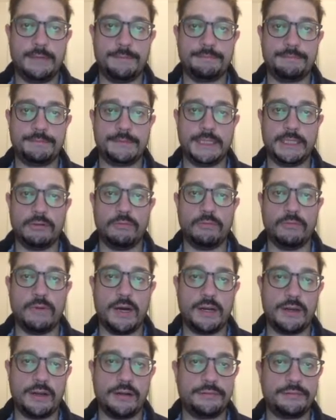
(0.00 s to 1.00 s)
they're
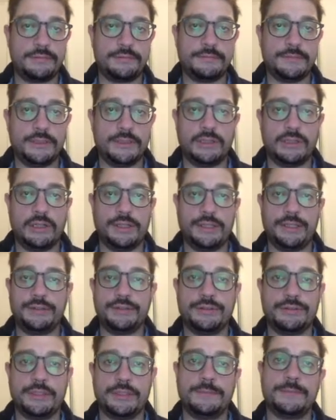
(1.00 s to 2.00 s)
one-off. You don't need to do
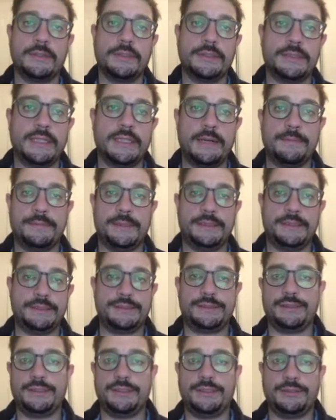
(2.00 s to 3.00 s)
them all the time. They just
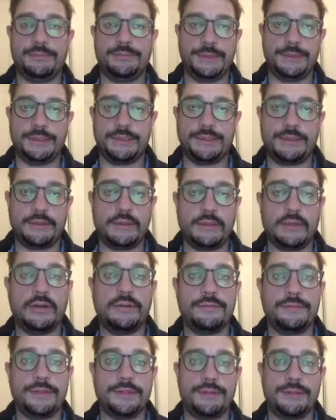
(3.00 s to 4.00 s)
need to be
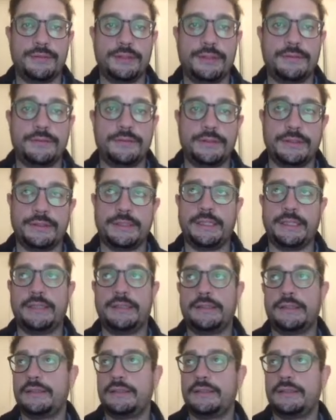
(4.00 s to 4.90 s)
configured for your Git.